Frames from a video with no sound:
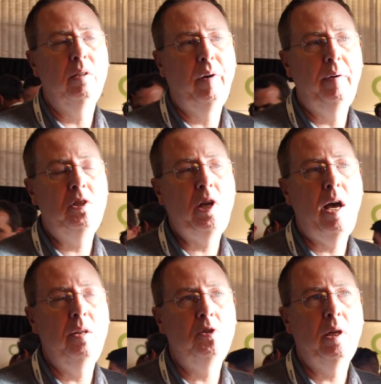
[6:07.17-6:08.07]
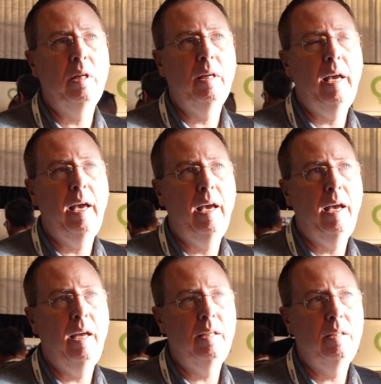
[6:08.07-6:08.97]
is very challenging
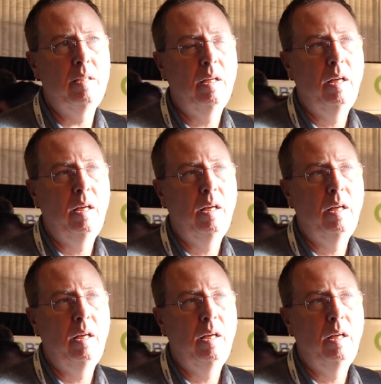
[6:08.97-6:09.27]
and